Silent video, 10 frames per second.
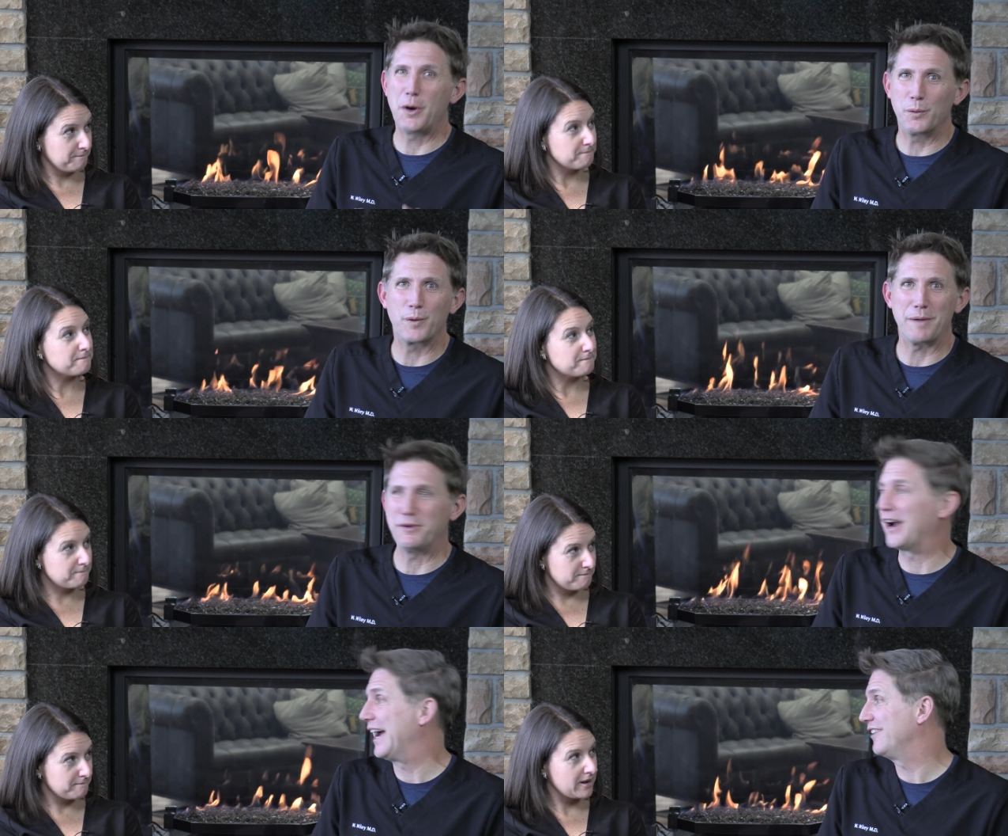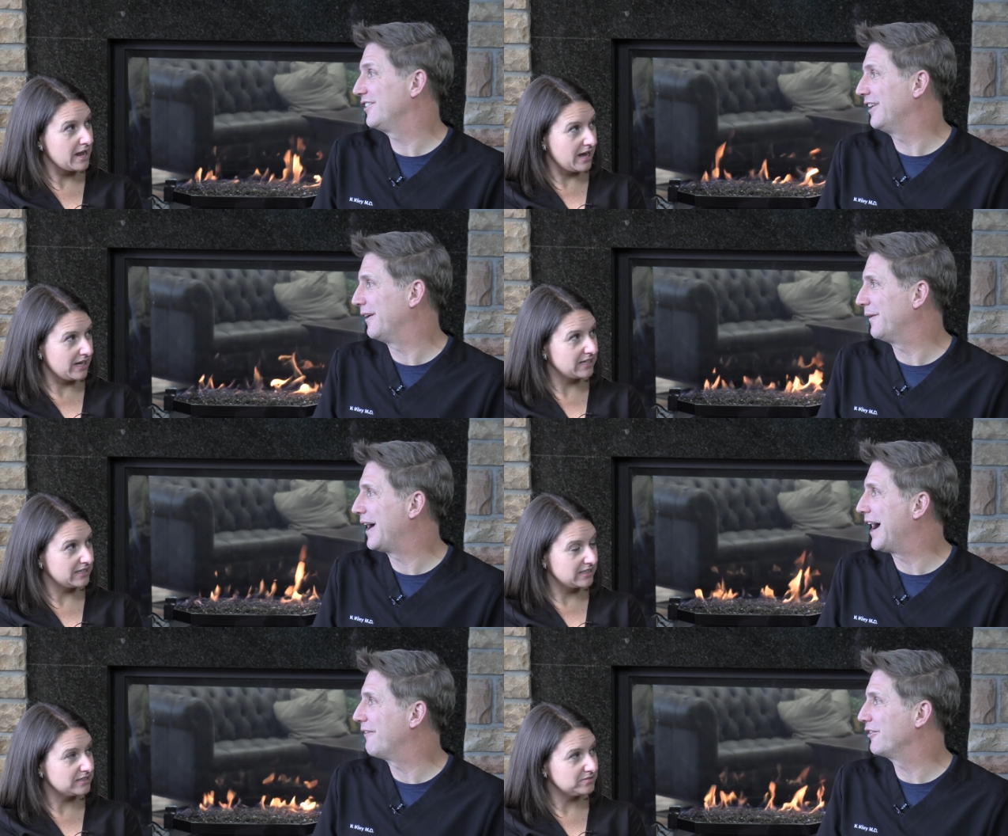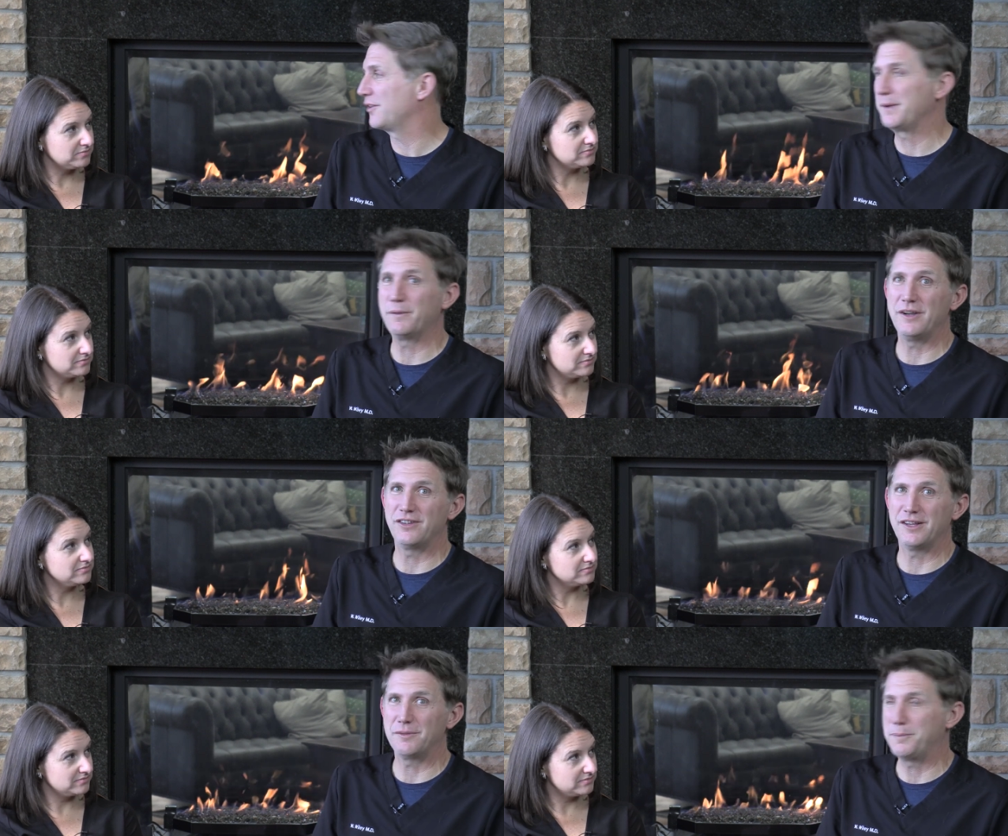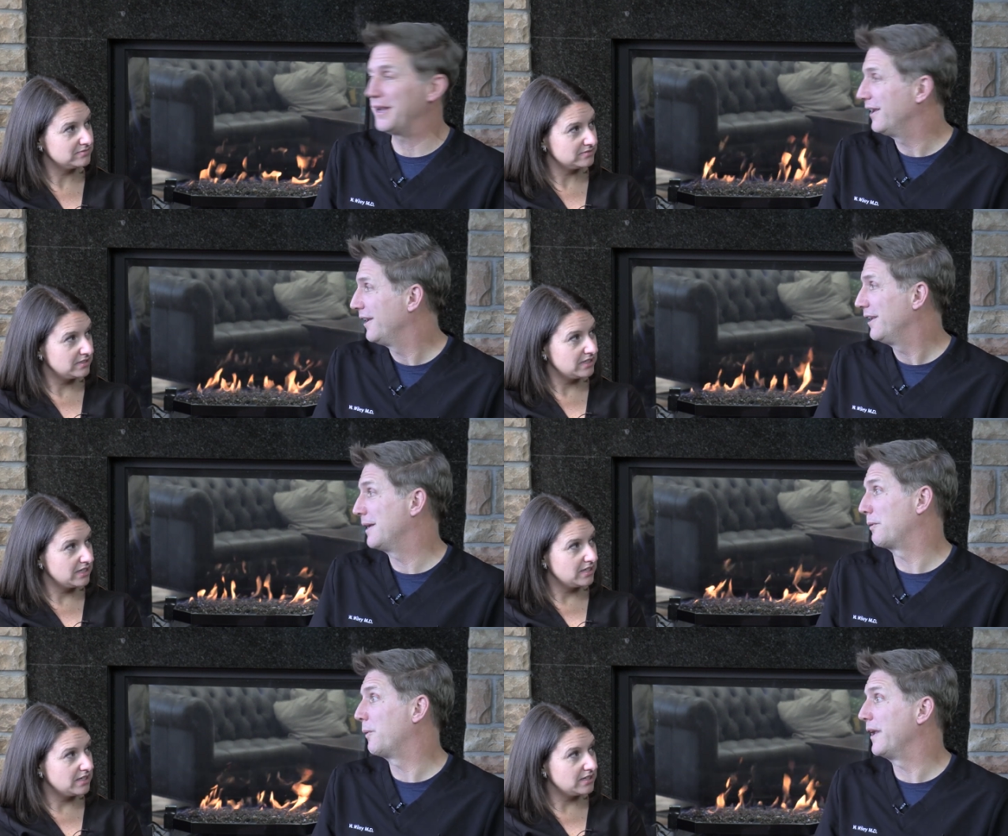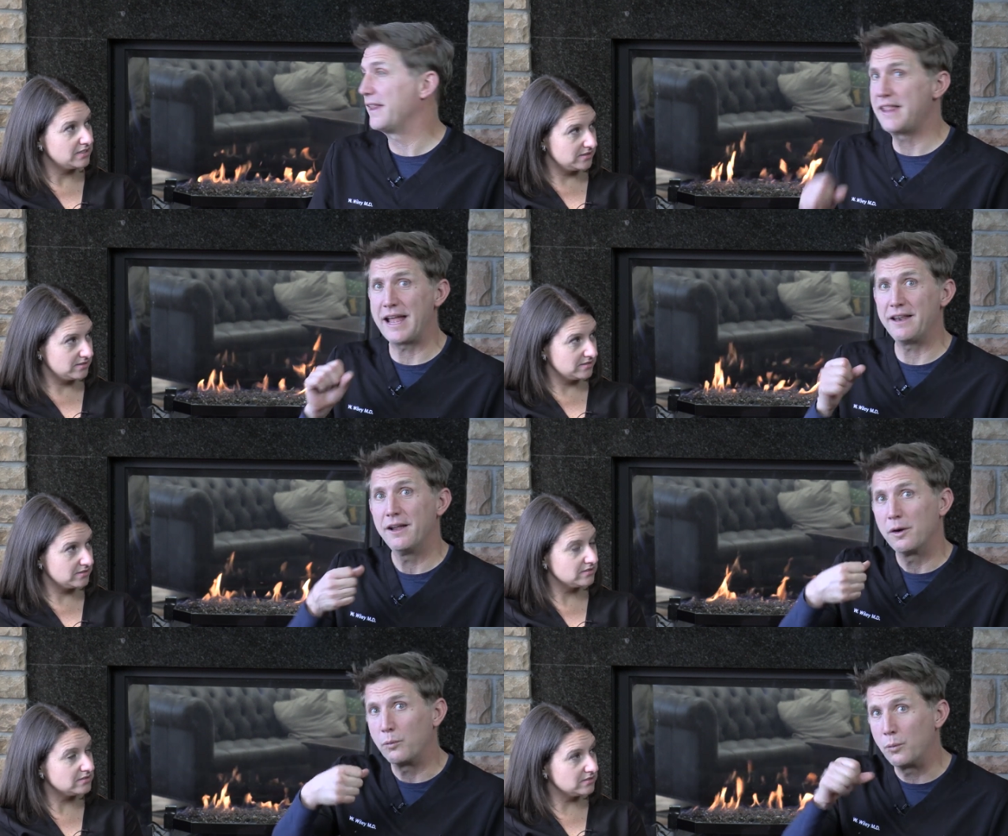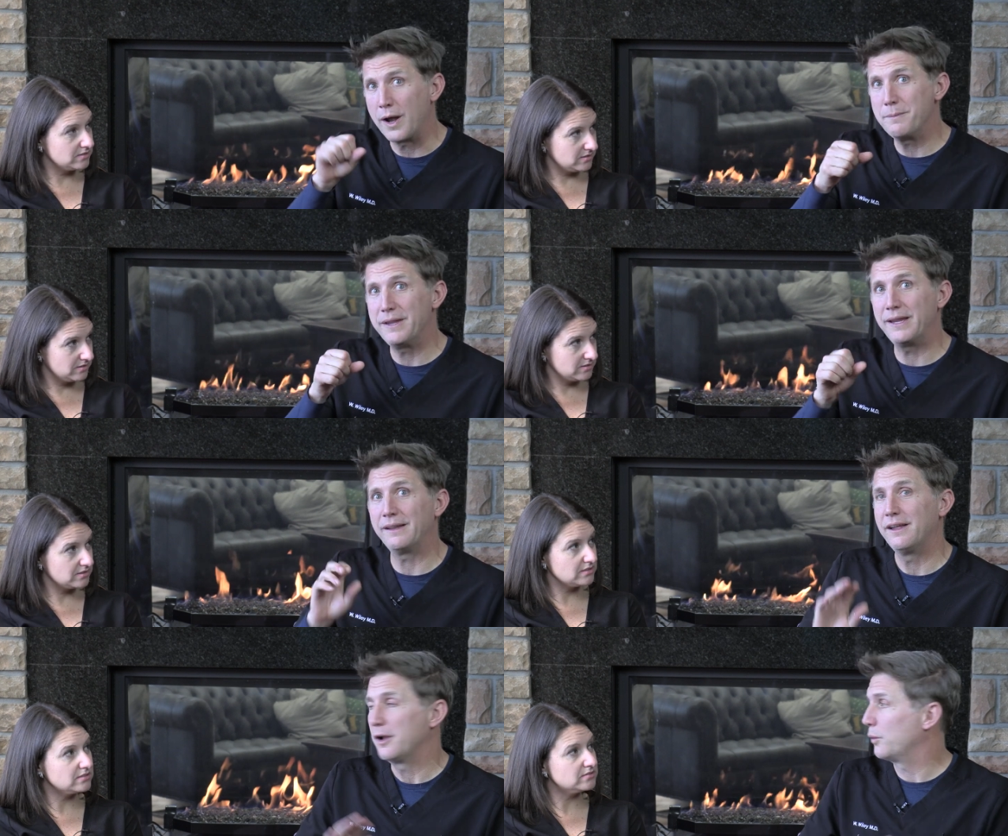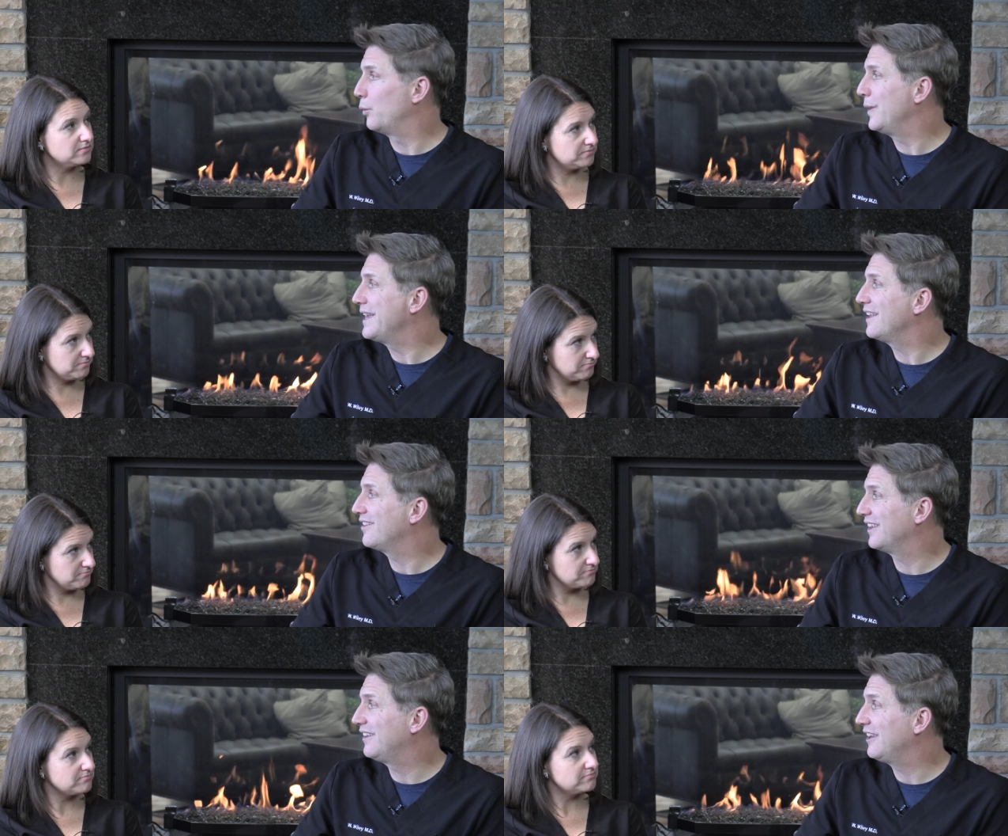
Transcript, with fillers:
Speaker 1: don't rub your eyes yeah. you know uh, for so many reasons but number one that rubbing weakens the